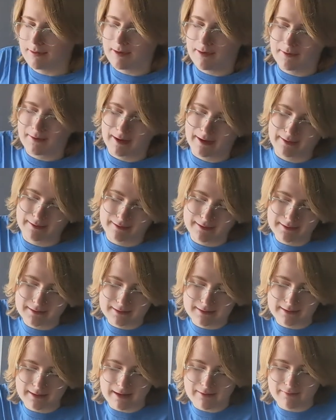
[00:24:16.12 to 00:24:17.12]
Okay,
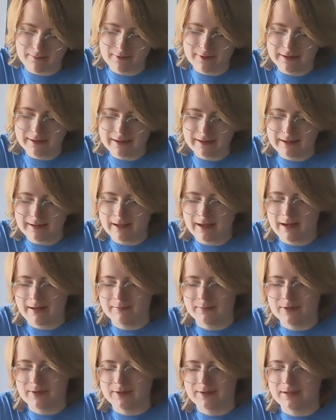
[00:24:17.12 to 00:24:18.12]
I really
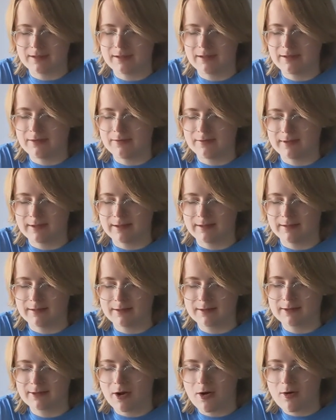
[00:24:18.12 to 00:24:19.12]
am just using
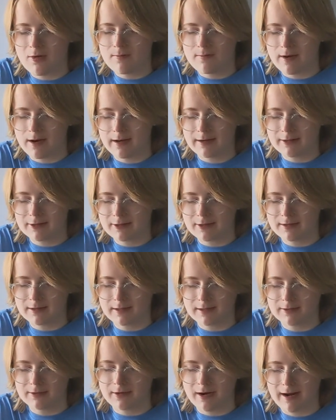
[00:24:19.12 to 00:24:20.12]
so much
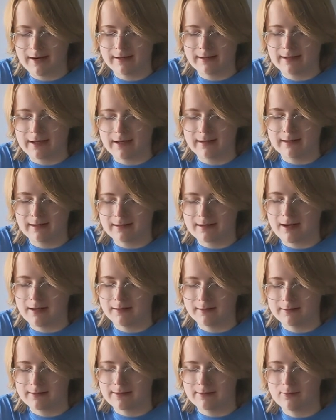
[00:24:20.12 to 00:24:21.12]
to try to get a
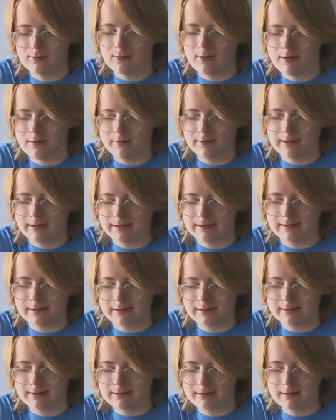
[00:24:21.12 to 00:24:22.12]
color that won't
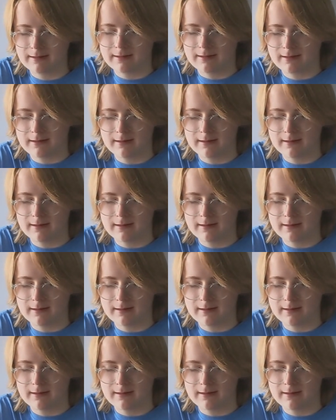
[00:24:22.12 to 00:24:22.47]
exist.